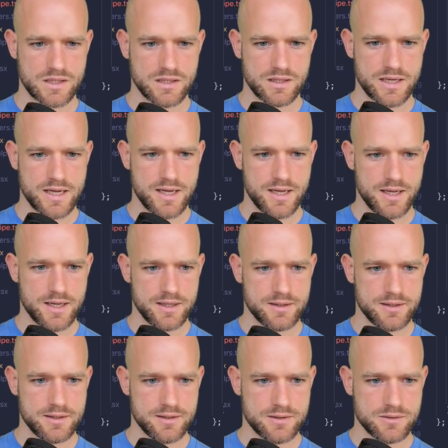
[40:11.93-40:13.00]

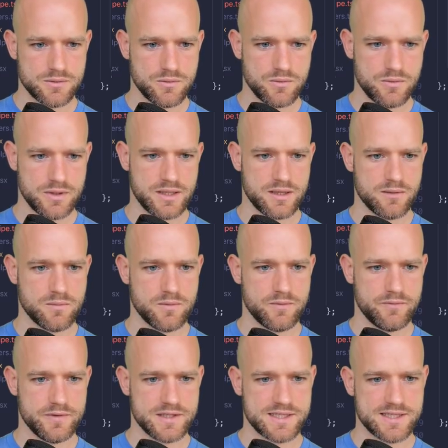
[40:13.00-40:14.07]
And so here,
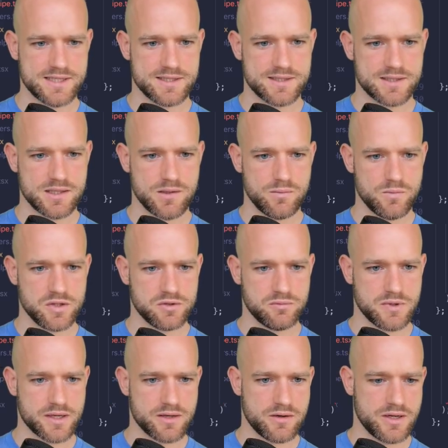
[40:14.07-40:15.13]
this is what
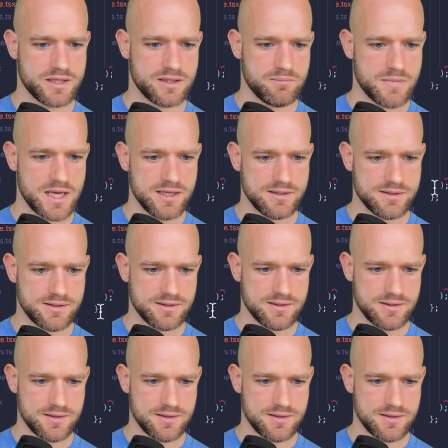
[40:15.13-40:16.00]
we're gonna animate.